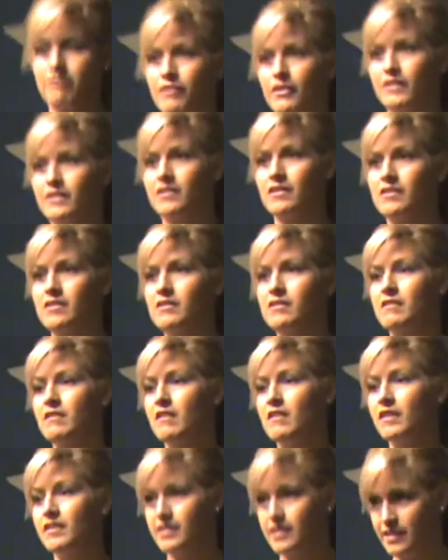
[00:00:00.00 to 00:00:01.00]
Francis
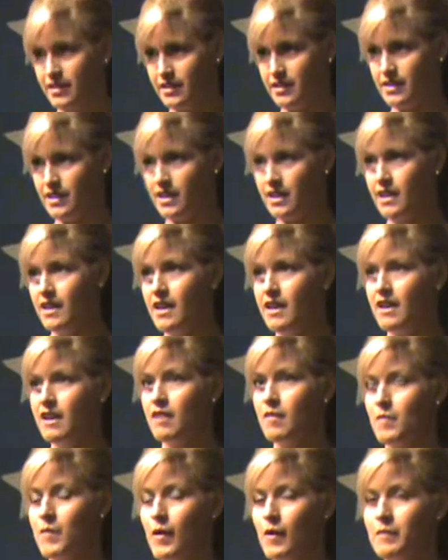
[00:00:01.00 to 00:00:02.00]
Assisi
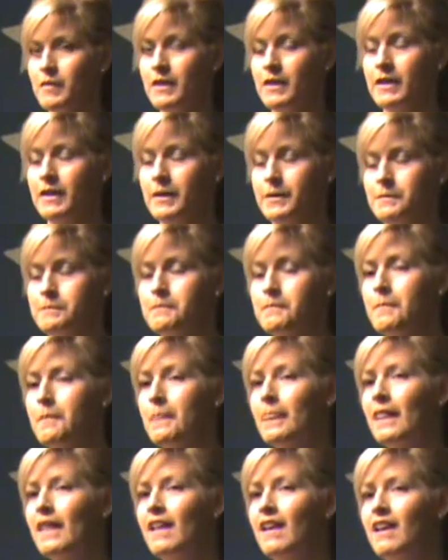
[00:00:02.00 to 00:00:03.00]
in Birmingham.
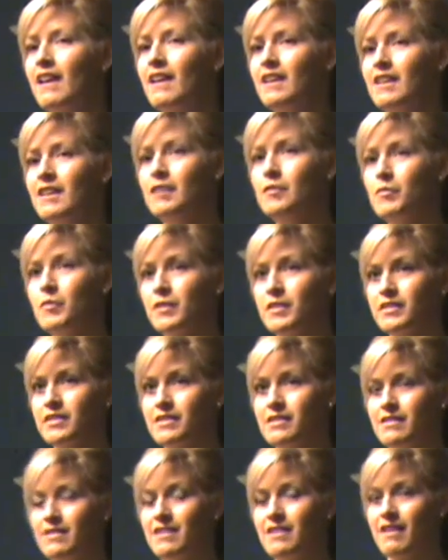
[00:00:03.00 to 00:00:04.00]
He
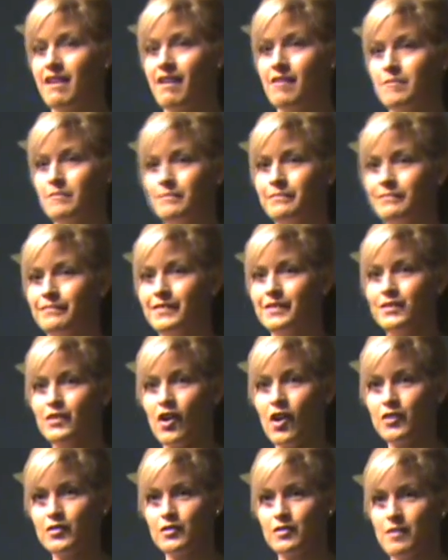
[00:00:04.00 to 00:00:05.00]
was the
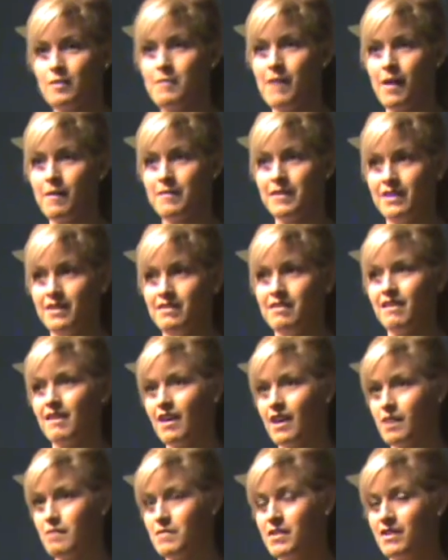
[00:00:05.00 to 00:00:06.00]
doctor that met me, that
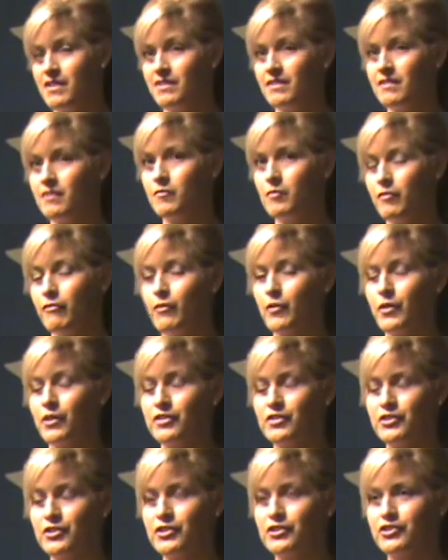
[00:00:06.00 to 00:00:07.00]
came in before
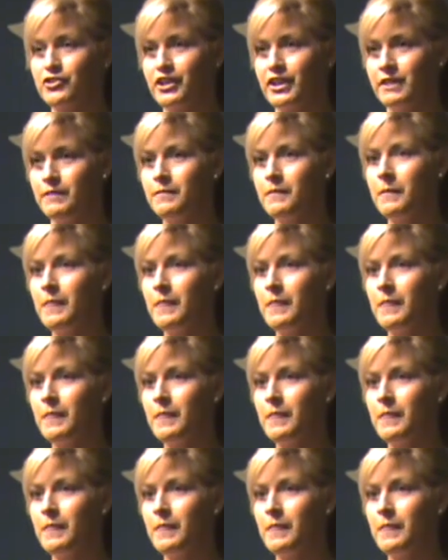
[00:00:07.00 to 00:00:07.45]
surgery.